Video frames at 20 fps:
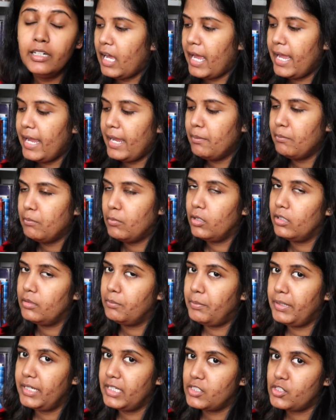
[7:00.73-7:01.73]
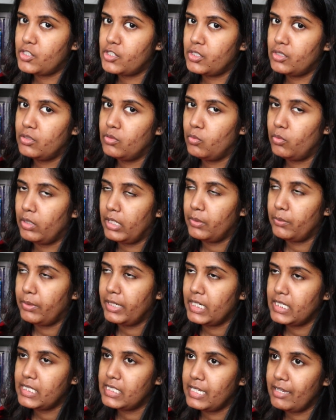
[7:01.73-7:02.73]
I am on page
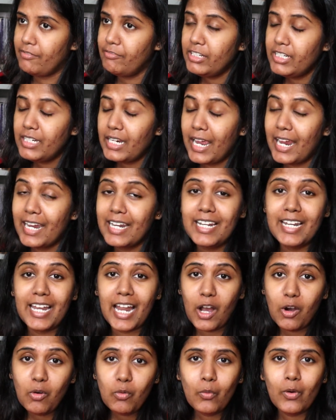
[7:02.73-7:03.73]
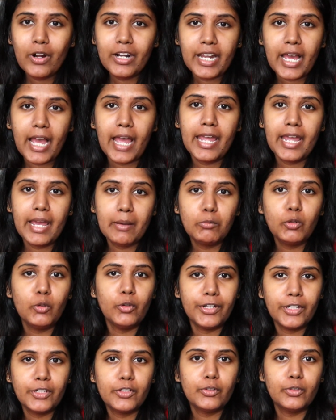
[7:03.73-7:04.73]
127. And now what I am
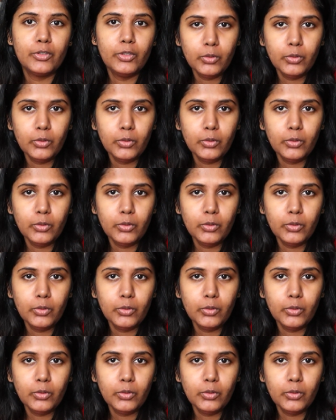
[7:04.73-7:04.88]
going to